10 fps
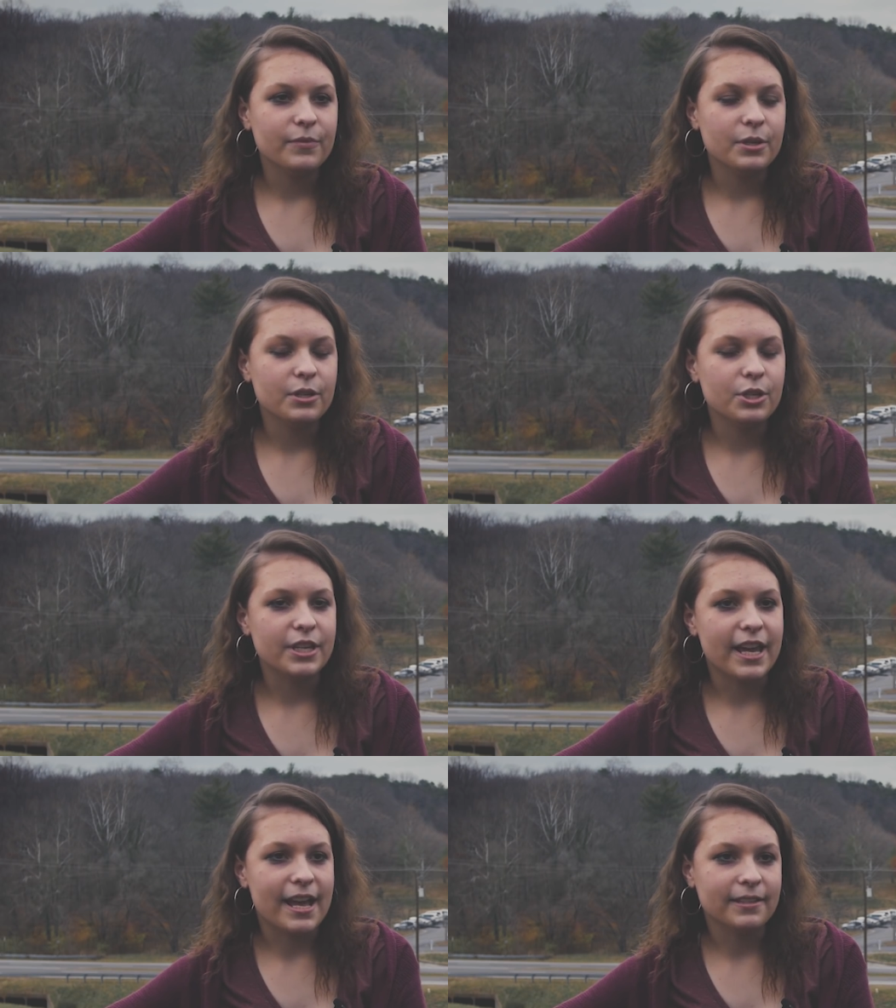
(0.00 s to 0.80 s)

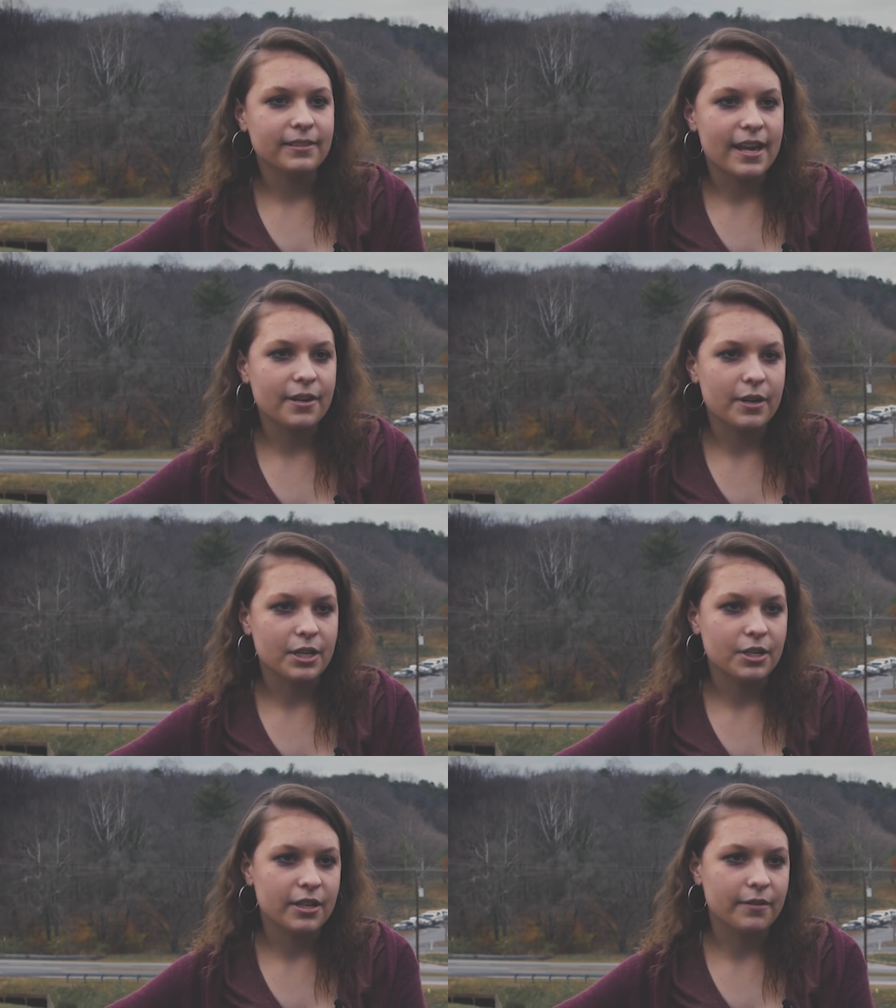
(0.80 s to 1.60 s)
She asked that
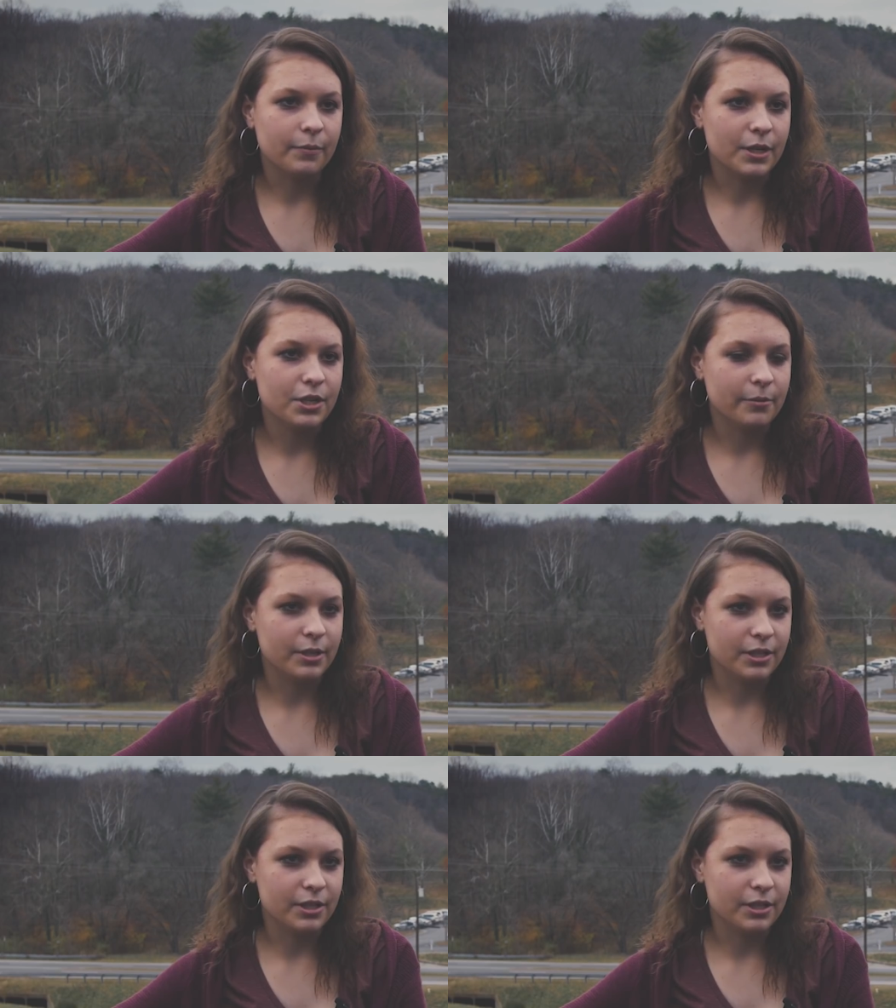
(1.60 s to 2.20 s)
question of what she would